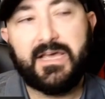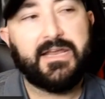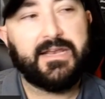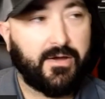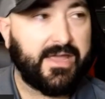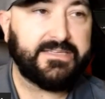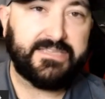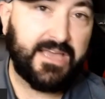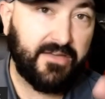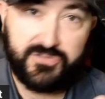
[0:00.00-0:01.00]
Now,
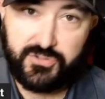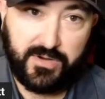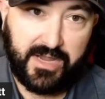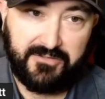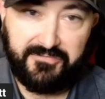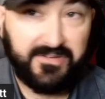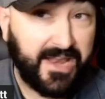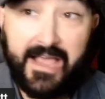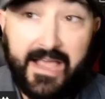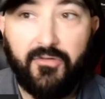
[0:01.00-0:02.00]
ATF is trying to
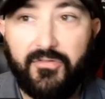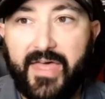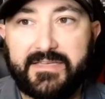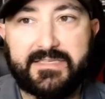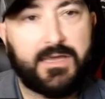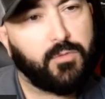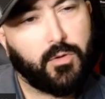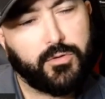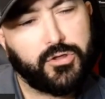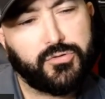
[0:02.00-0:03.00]
finagle that and say, well,
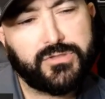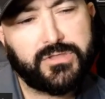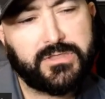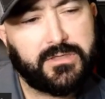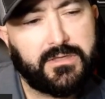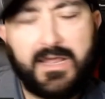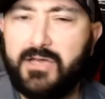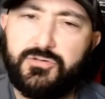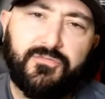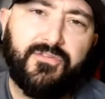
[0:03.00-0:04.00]
we're using the
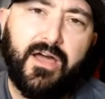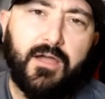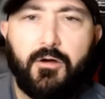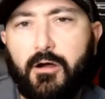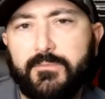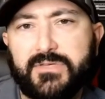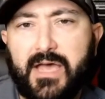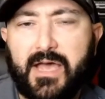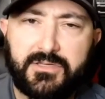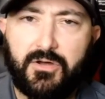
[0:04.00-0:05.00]
National Firearms
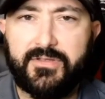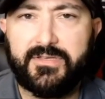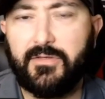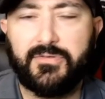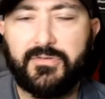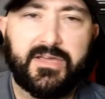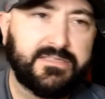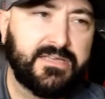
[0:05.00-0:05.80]
Act and all these other things.